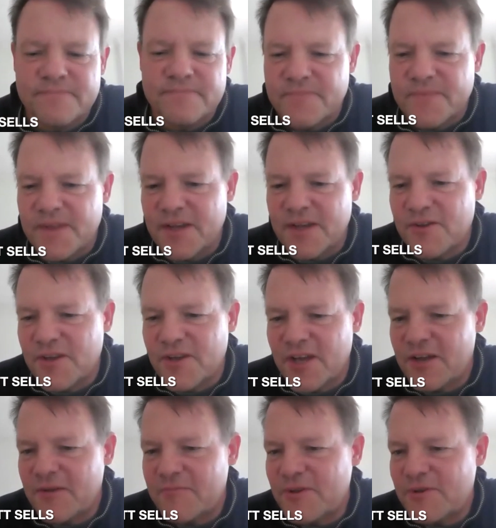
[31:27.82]
You got
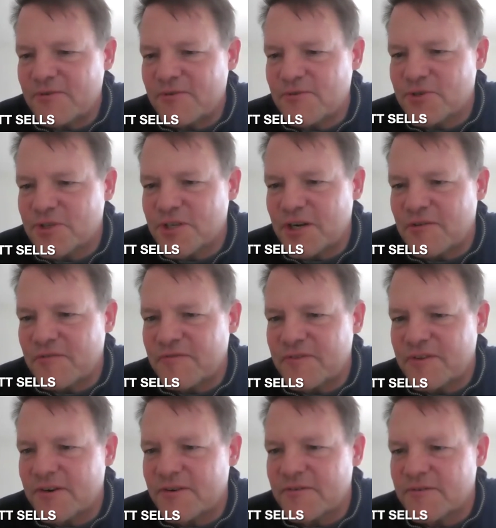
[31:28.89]
to unmute yourself there.